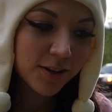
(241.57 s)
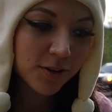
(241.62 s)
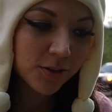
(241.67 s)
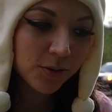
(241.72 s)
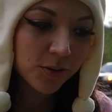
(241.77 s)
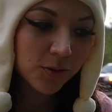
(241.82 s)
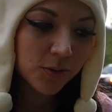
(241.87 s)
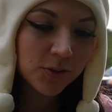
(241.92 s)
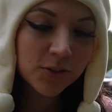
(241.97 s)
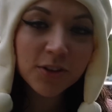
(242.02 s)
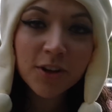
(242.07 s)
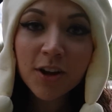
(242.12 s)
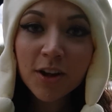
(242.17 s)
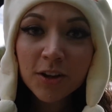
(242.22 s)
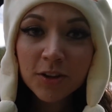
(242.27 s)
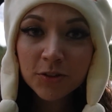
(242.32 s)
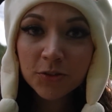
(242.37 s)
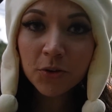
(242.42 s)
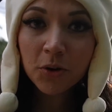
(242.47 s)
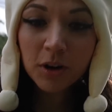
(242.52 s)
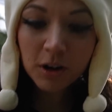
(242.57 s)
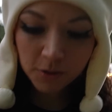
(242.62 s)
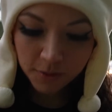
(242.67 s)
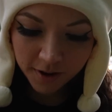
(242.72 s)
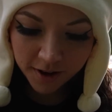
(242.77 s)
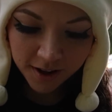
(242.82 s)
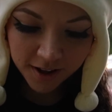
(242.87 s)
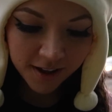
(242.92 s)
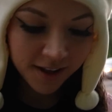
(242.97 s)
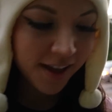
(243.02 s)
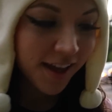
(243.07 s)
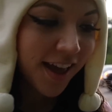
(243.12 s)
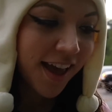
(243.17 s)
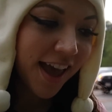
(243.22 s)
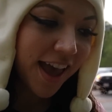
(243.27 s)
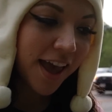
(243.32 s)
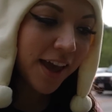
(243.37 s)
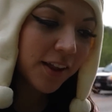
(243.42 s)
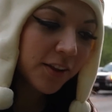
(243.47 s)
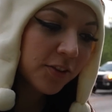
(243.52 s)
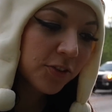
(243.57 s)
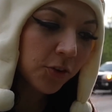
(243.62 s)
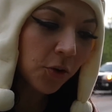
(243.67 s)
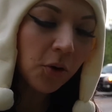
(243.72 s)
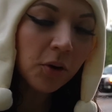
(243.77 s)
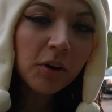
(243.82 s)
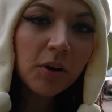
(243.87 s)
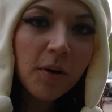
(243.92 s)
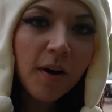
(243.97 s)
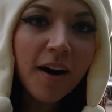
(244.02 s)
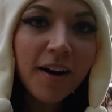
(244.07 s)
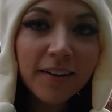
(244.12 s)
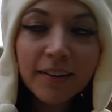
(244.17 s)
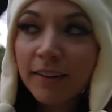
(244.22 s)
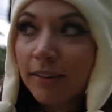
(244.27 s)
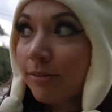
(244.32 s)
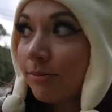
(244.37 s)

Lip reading: use Zorua and Zoroark